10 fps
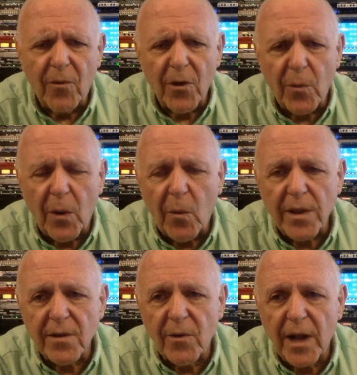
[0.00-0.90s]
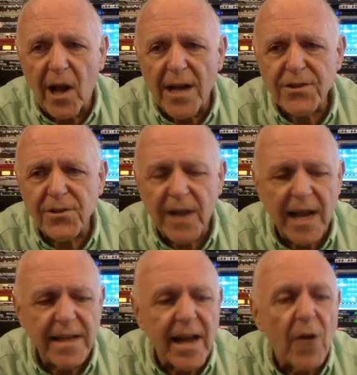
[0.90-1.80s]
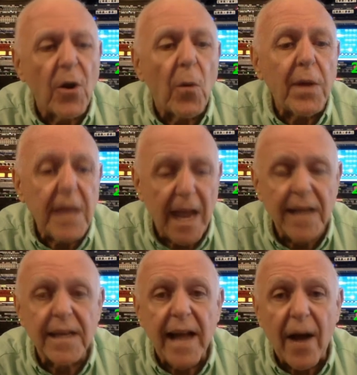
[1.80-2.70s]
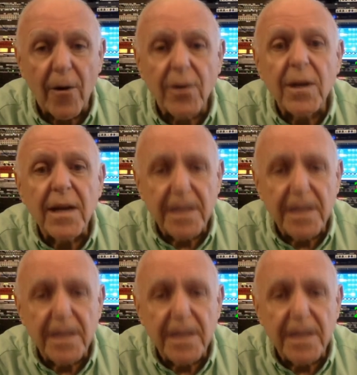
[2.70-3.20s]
what did we lost or gained an hour. No, we gained an hour.